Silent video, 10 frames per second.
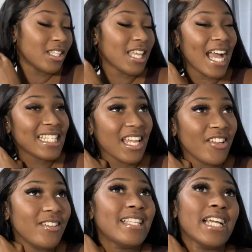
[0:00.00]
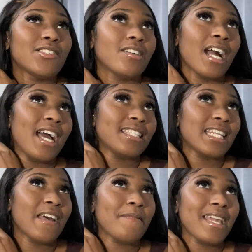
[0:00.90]
So I downloaded TikTok, guys,
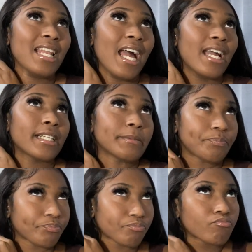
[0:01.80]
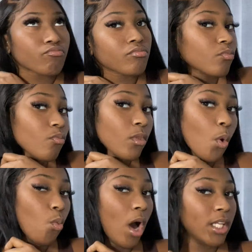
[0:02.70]
and I made like
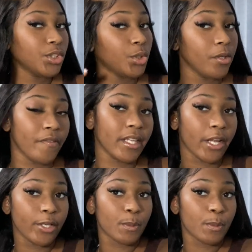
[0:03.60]
1-2 videos